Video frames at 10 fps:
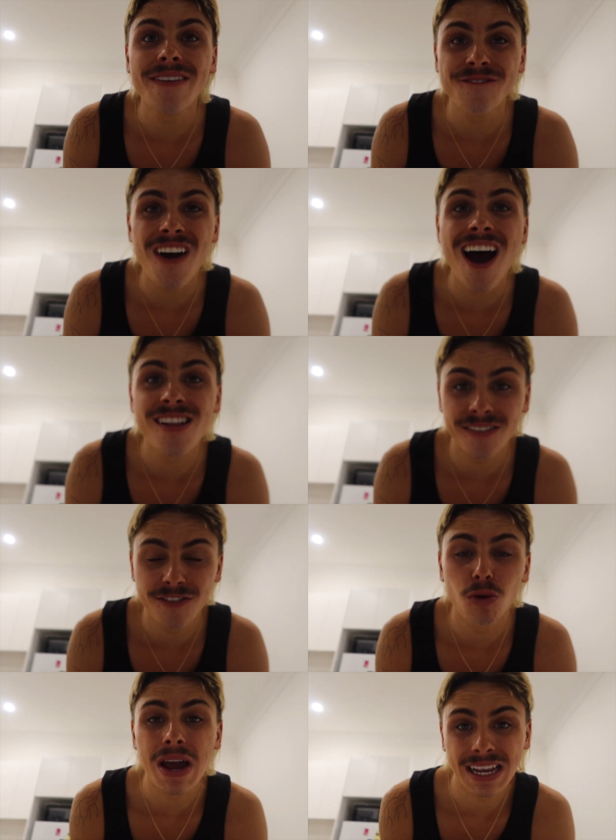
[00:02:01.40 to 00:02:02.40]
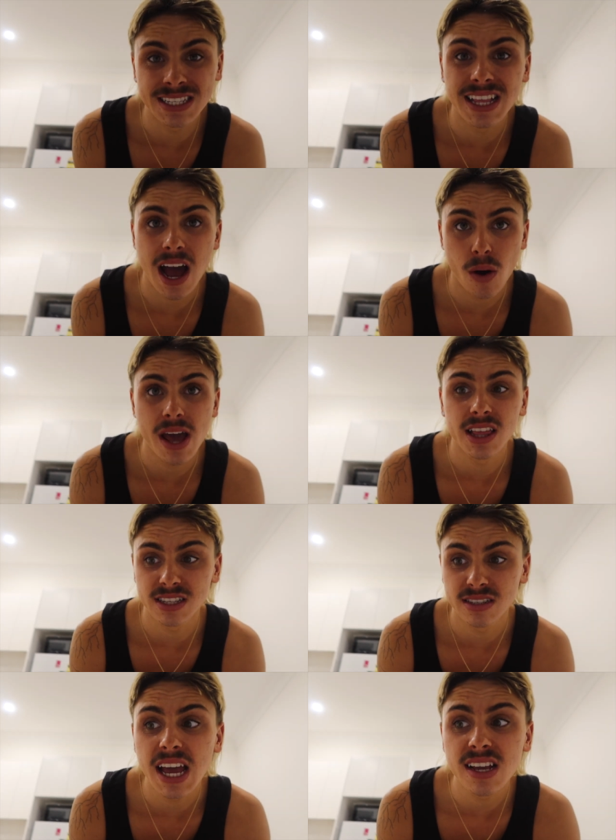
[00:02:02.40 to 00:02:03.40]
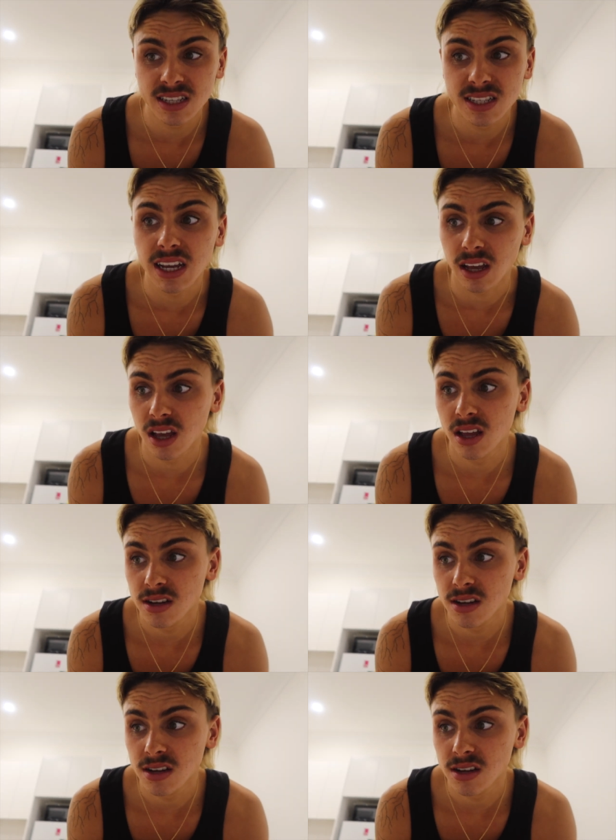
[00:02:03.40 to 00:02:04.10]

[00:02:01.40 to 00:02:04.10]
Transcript: and farting for weeks now and they stink